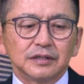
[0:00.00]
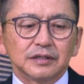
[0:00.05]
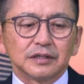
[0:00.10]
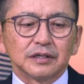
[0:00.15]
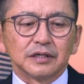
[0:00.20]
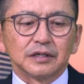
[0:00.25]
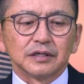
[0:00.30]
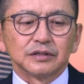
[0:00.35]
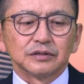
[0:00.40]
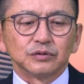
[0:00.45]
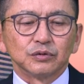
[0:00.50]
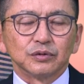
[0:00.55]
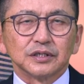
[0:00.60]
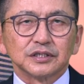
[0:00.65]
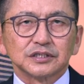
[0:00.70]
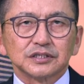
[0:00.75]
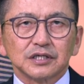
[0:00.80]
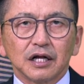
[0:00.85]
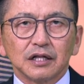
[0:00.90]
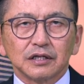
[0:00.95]
US
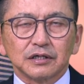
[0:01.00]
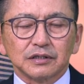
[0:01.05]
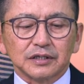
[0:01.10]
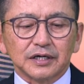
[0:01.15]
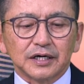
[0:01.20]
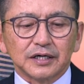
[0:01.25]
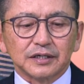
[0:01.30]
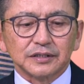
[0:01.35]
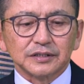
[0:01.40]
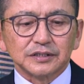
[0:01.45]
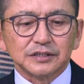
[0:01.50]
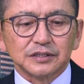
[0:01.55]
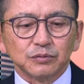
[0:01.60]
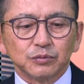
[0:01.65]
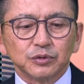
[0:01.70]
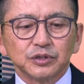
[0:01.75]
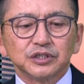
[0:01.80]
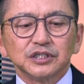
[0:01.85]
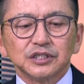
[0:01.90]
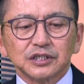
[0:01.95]
dollar currency,
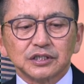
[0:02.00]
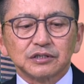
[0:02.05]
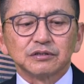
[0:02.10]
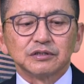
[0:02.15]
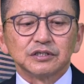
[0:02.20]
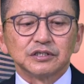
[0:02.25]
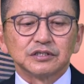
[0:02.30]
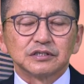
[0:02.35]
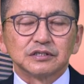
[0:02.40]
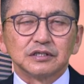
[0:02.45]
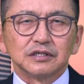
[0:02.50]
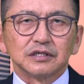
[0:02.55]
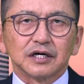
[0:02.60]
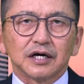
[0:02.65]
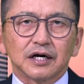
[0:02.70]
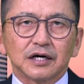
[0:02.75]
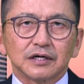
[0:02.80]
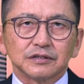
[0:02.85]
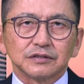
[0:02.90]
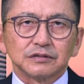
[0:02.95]
which increased the
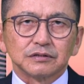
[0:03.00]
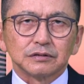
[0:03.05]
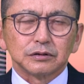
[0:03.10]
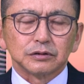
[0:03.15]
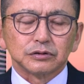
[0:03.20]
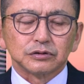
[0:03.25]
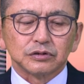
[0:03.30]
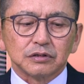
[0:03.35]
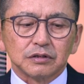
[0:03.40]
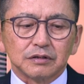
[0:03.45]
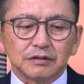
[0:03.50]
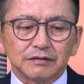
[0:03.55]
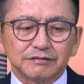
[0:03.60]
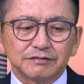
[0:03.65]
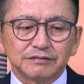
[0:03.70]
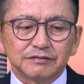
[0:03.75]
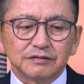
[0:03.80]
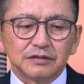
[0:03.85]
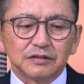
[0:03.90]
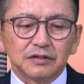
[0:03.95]
currency reserve
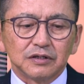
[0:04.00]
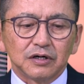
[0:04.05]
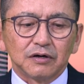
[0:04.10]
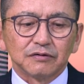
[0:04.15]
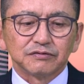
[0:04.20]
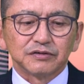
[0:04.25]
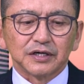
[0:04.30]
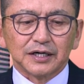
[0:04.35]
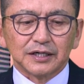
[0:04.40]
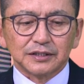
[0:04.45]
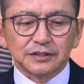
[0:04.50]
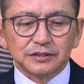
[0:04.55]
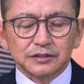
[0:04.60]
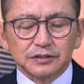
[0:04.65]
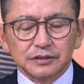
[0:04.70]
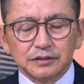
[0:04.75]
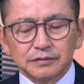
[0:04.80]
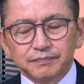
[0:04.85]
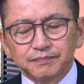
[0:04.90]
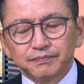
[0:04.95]
of the country.
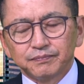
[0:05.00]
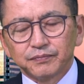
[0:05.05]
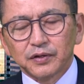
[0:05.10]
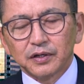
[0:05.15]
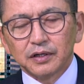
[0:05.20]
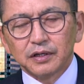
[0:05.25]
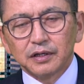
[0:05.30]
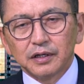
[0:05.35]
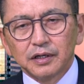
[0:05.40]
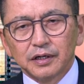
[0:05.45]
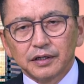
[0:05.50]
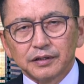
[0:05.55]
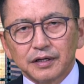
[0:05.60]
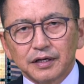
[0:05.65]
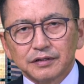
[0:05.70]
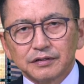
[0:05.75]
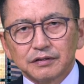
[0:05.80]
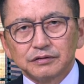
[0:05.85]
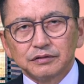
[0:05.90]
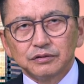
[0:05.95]

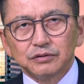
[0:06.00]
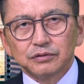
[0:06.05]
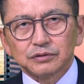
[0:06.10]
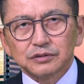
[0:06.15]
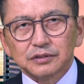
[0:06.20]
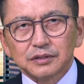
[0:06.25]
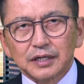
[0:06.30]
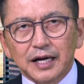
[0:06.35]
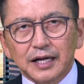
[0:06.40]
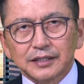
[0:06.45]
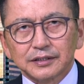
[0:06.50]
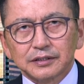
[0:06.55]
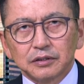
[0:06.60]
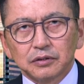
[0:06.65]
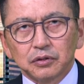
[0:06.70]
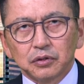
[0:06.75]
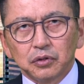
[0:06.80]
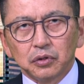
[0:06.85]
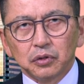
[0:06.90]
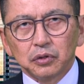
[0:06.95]
Another news,
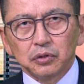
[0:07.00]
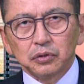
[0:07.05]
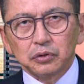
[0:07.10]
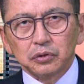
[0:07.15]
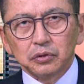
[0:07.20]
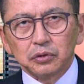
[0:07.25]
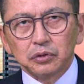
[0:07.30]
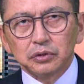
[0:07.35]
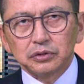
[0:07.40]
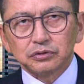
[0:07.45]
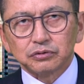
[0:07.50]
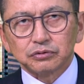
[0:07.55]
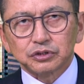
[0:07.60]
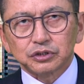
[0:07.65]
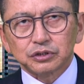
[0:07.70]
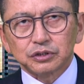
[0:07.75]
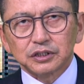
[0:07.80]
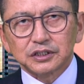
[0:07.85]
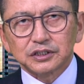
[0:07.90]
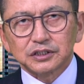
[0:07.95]
alcohol
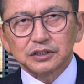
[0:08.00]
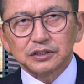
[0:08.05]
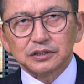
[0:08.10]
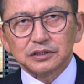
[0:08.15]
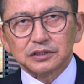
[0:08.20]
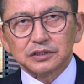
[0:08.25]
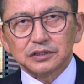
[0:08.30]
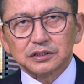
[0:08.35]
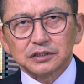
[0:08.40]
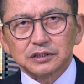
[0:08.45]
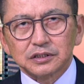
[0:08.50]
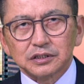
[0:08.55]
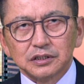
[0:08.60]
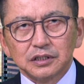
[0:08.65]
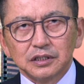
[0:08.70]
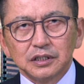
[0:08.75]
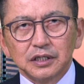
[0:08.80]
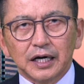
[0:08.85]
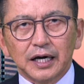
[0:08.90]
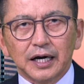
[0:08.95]
restrictions
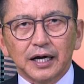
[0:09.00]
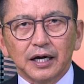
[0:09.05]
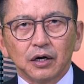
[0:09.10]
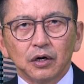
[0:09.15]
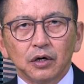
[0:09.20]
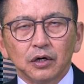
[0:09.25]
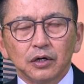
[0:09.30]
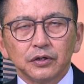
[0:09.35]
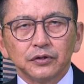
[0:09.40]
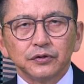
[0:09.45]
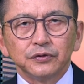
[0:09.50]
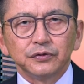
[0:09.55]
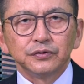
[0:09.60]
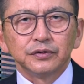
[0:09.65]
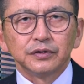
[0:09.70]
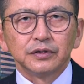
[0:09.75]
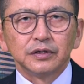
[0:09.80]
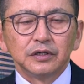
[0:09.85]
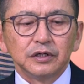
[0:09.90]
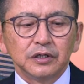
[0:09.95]
are on,
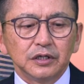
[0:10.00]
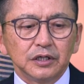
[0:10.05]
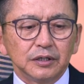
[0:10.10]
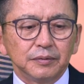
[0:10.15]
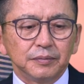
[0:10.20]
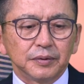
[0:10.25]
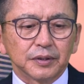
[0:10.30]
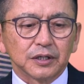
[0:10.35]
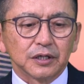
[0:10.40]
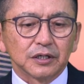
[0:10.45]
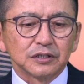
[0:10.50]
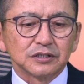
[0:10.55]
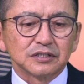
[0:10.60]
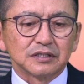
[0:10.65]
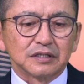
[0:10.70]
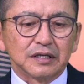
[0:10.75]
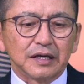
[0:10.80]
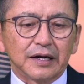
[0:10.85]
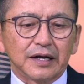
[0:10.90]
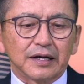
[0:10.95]
and because
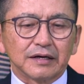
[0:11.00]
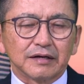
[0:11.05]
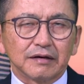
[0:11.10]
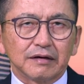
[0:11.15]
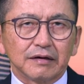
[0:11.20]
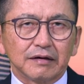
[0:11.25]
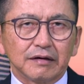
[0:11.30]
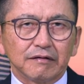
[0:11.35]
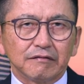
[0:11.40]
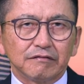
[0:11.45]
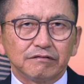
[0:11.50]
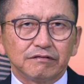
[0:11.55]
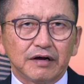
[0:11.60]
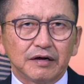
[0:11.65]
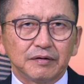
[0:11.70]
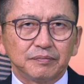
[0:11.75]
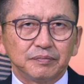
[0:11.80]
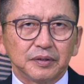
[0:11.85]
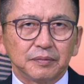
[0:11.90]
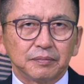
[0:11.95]
that
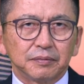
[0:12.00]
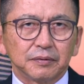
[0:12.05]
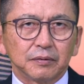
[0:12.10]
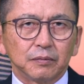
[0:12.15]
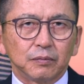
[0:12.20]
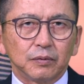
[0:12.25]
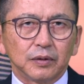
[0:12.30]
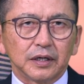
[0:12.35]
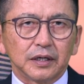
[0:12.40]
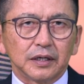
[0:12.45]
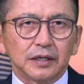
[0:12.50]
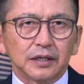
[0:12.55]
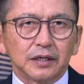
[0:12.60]
5 people